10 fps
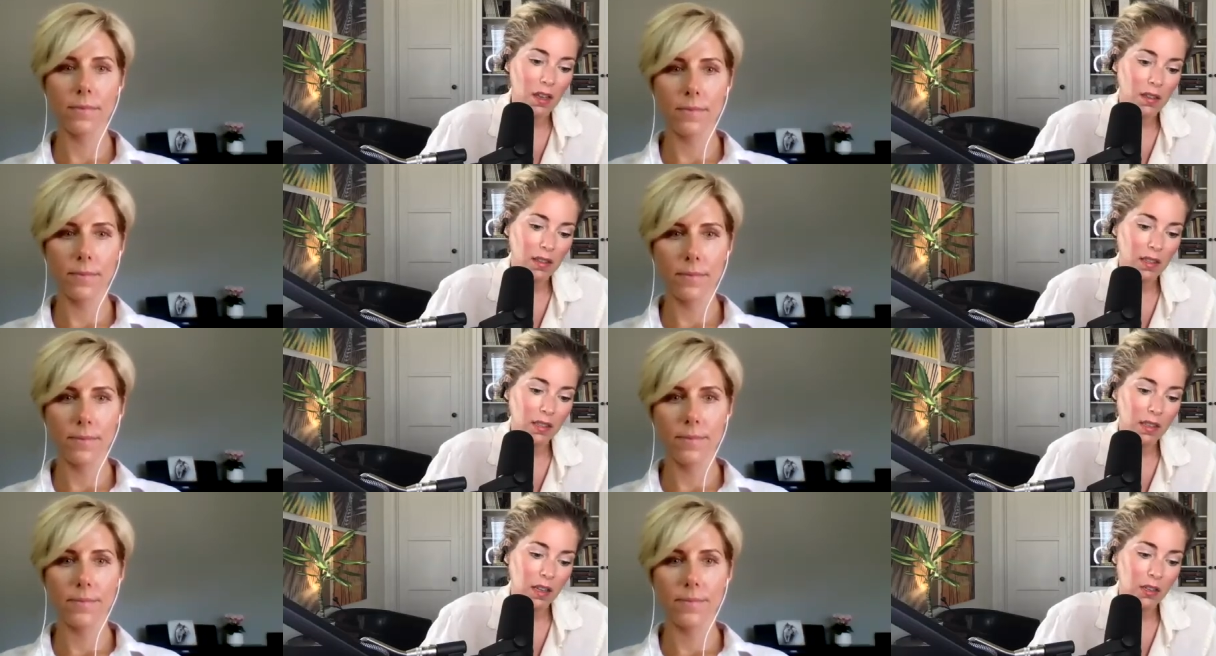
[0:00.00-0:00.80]
Speaker 1: these
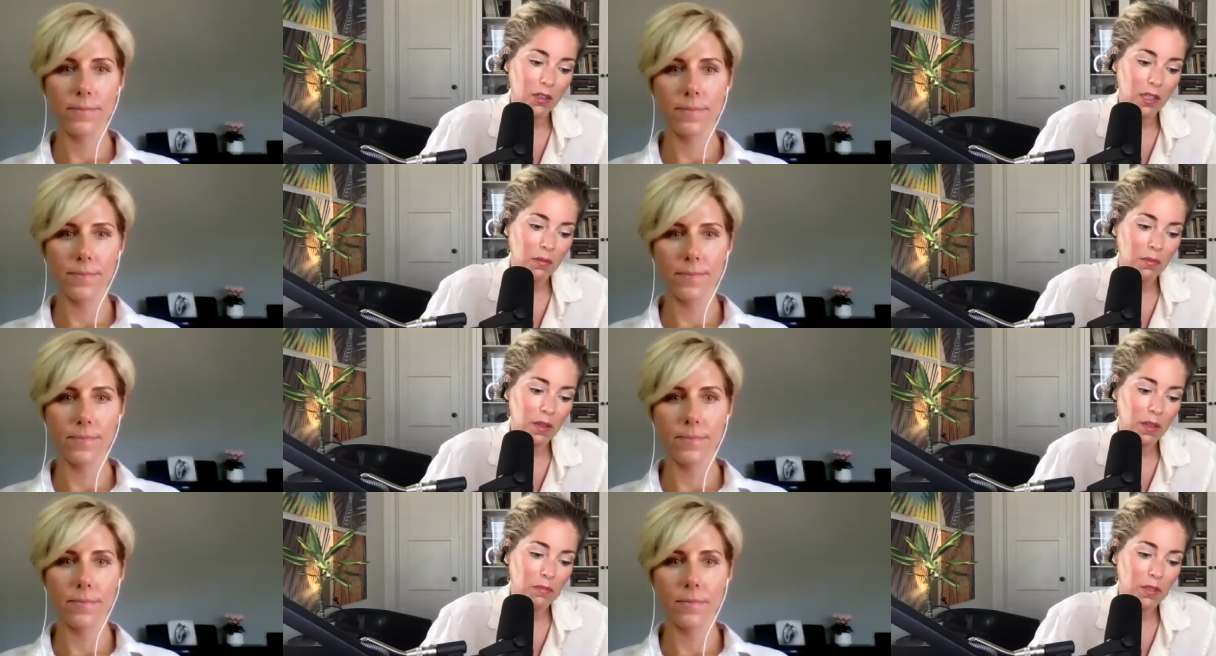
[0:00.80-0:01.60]
uh, cooking
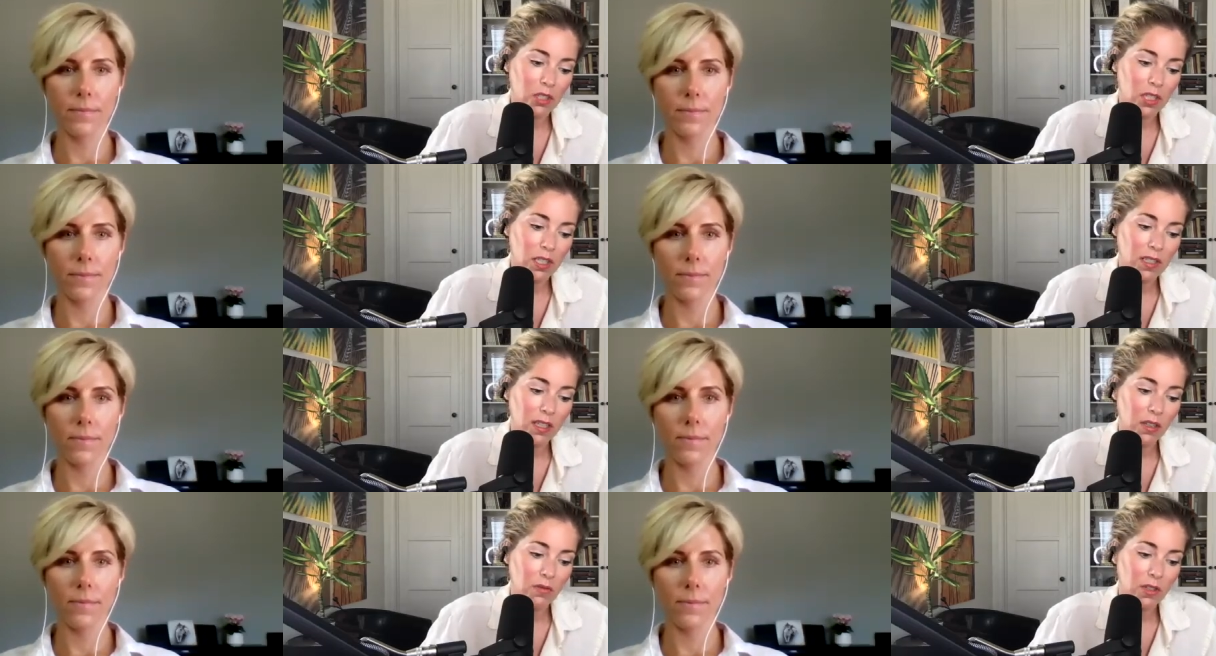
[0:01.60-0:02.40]
machines that
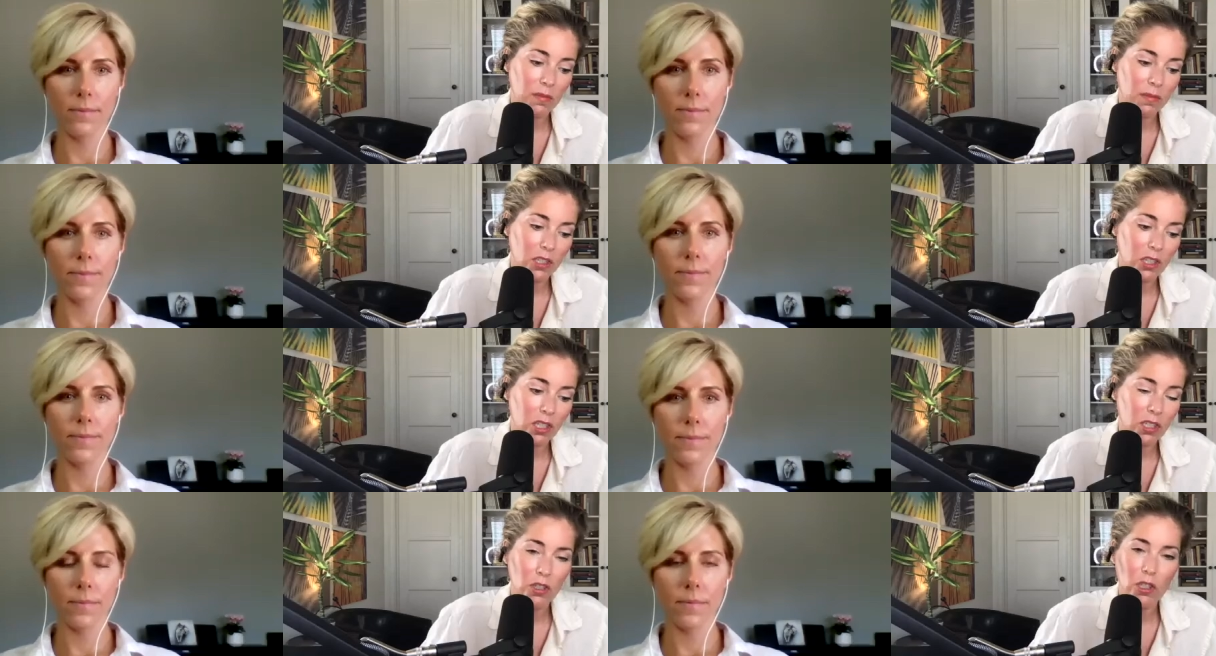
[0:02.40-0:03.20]
you've just
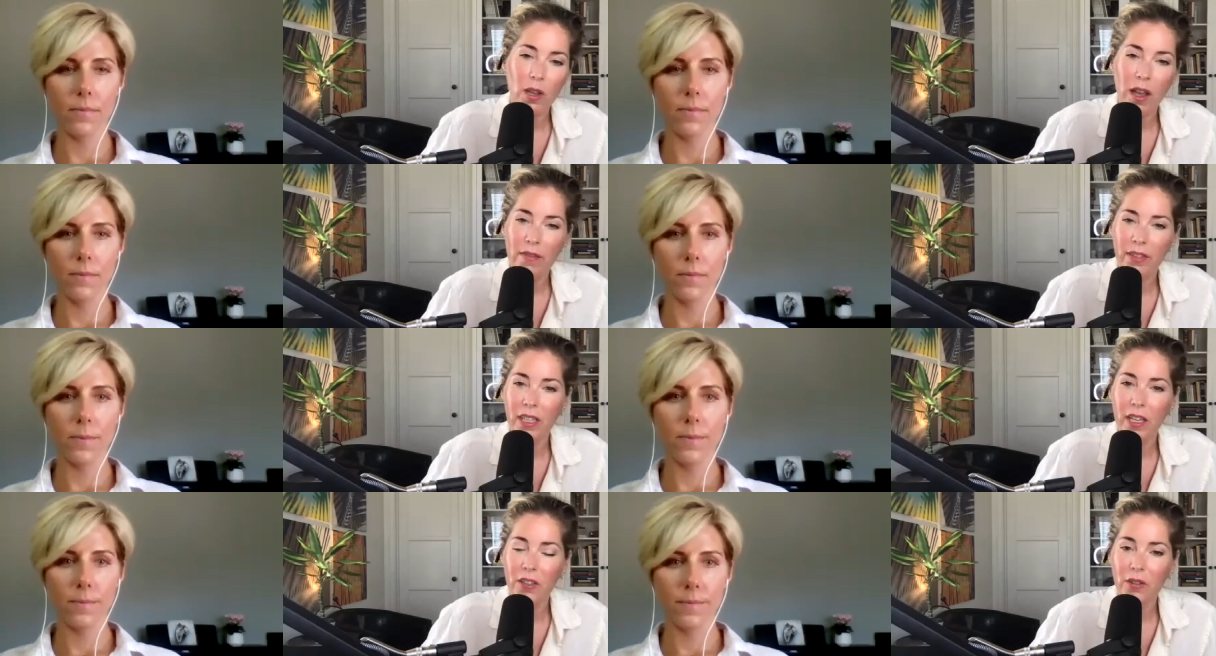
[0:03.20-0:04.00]
mentioned, or do you have like
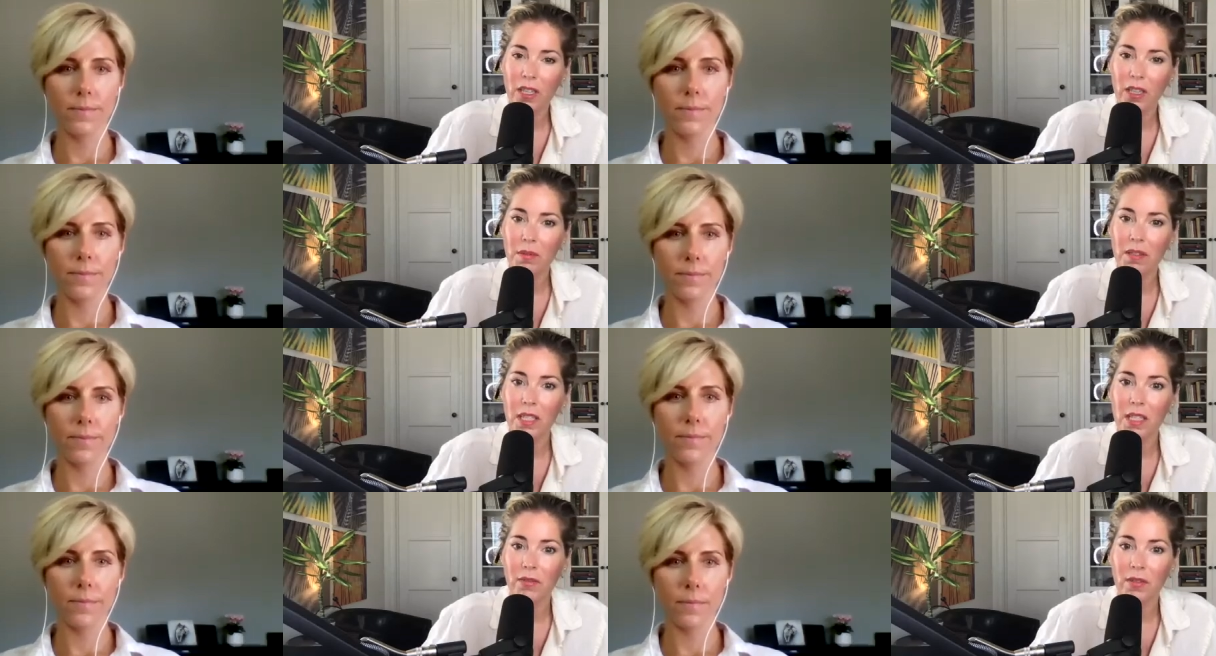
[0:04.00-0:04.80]
other key
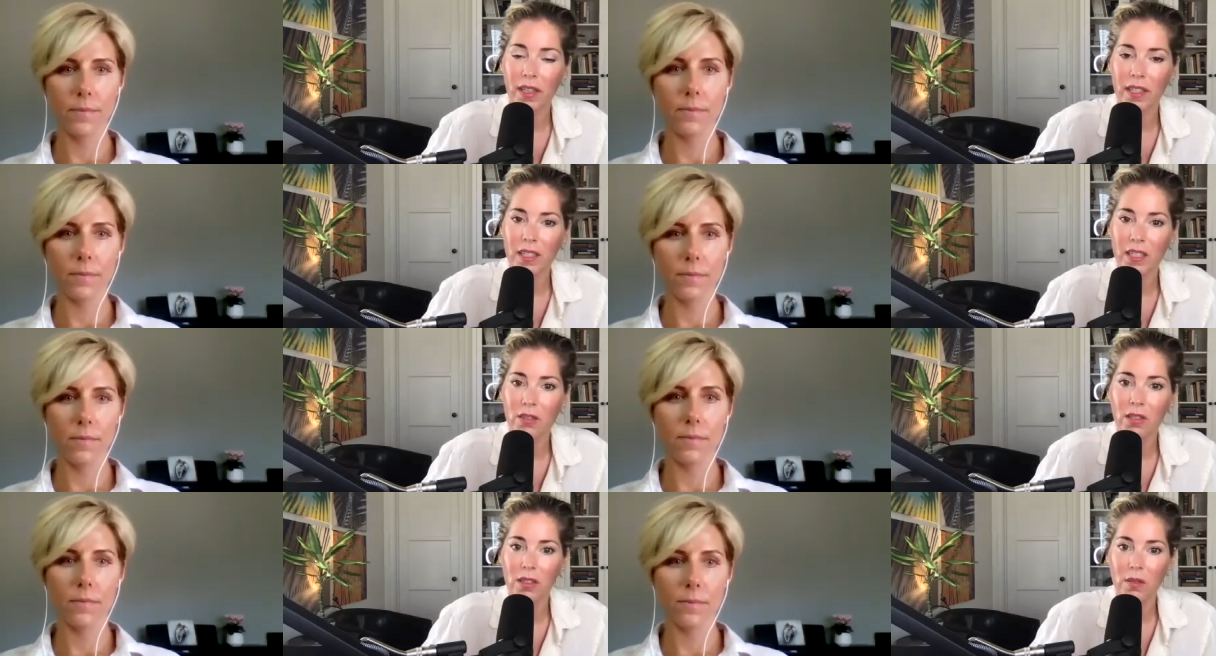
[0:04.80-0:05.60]
pieces of advice that you
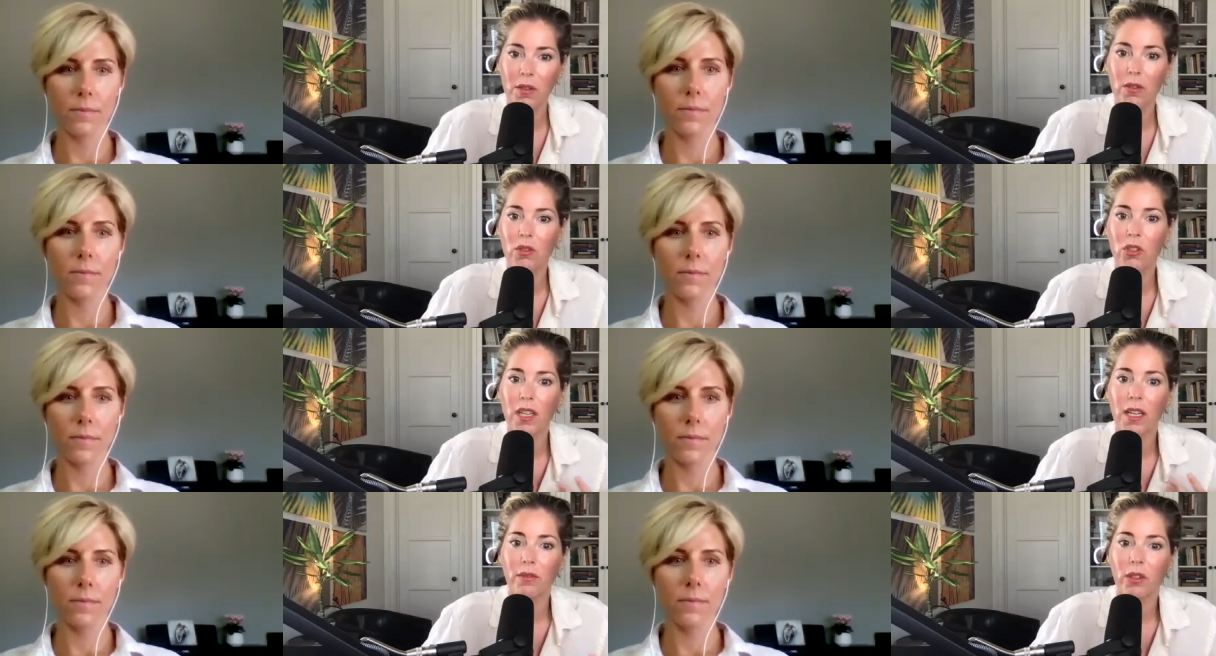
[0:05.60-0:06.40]
tell someone who's just
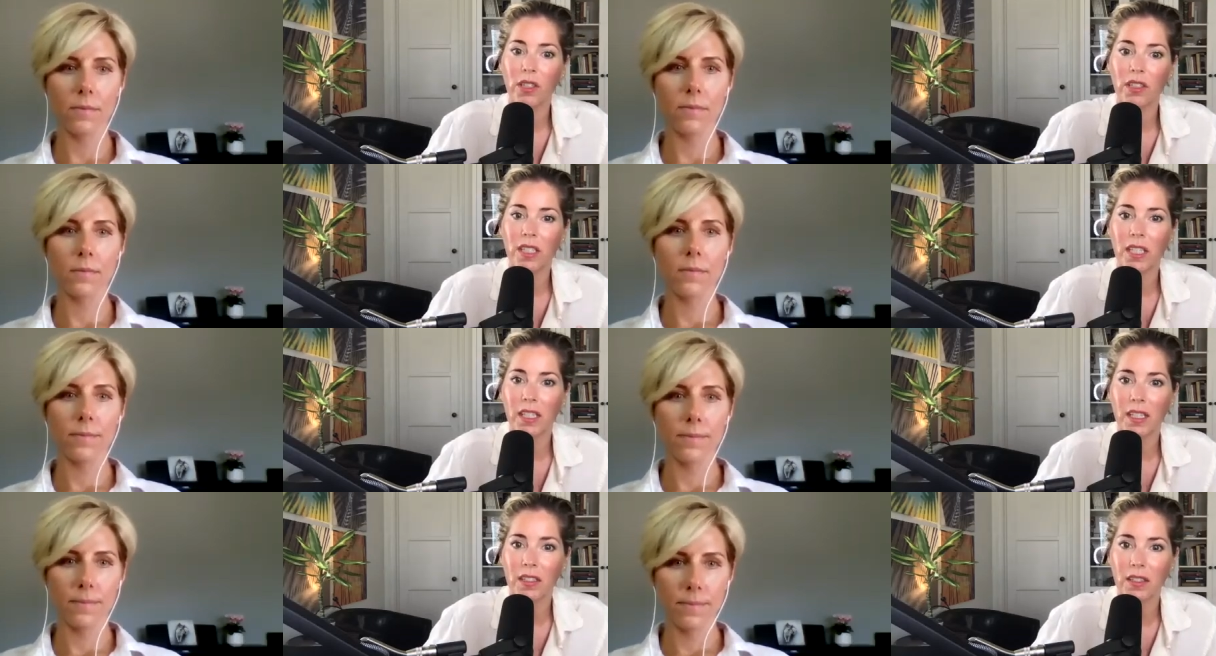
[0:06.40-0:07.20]
kind of looking to getting
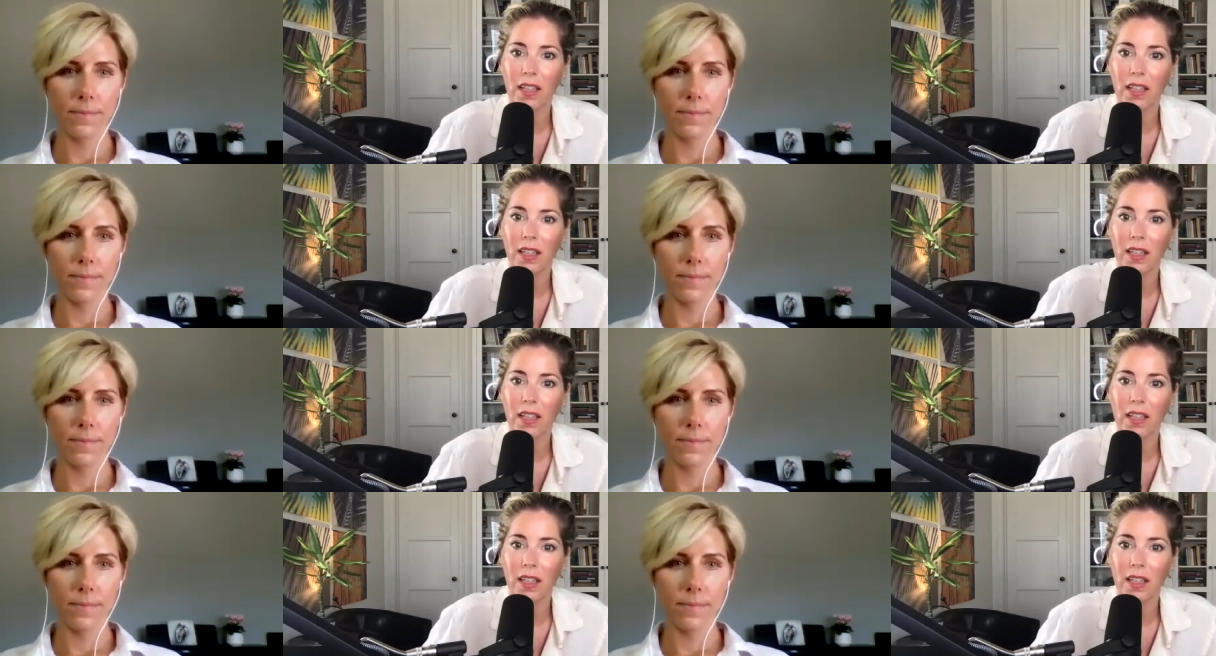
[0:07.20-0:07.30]
into that